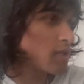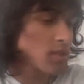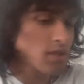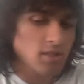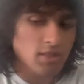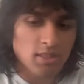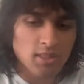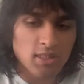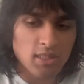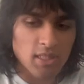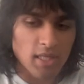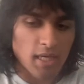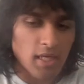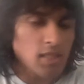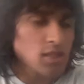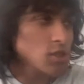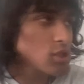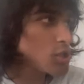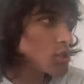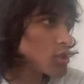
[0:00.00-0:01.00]

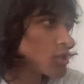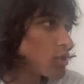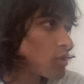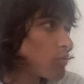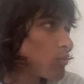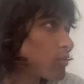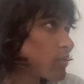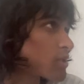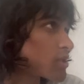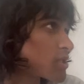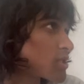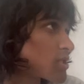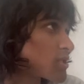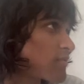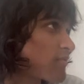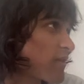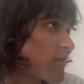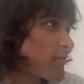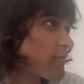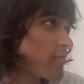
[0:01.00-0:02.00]
ch, which is the
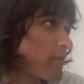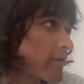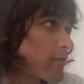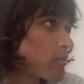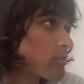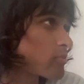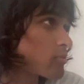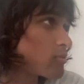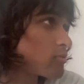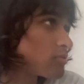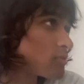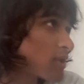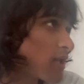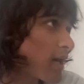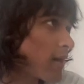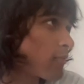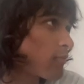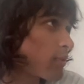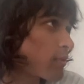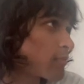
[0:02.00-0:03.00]
very variable
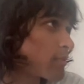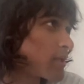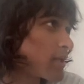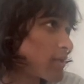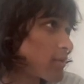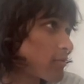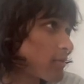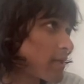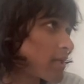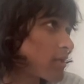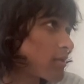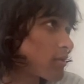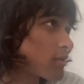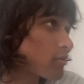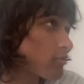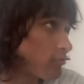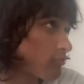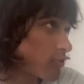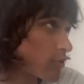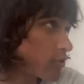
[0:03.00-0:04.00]
that when we iterate
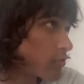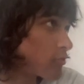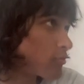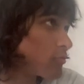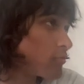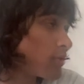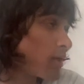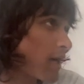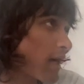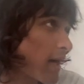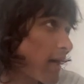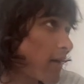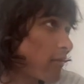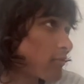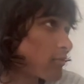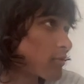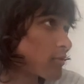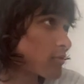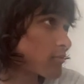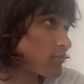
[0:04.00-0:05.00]
through
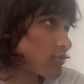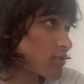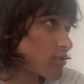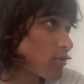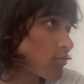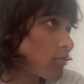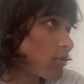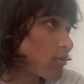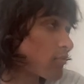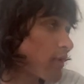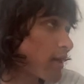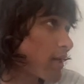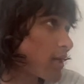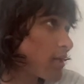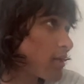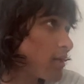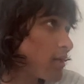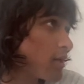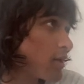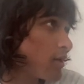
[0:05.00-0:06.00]
our result
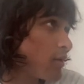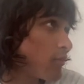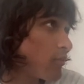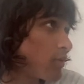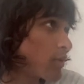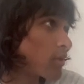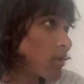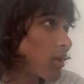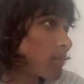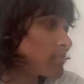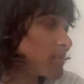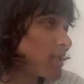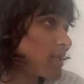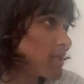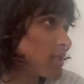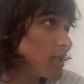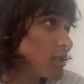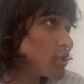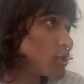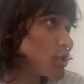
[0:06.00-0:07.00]
array, we'll
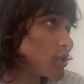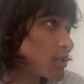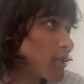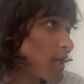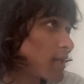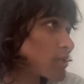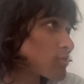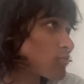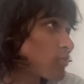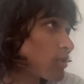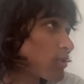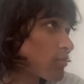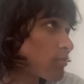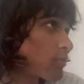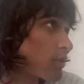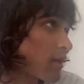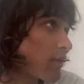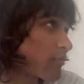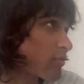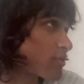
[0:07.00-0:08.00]
update each index with
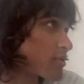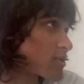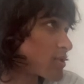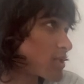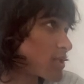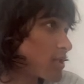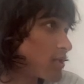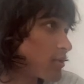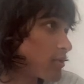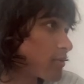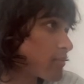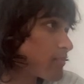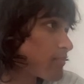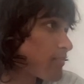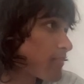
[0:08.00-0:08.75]
whatever is in here.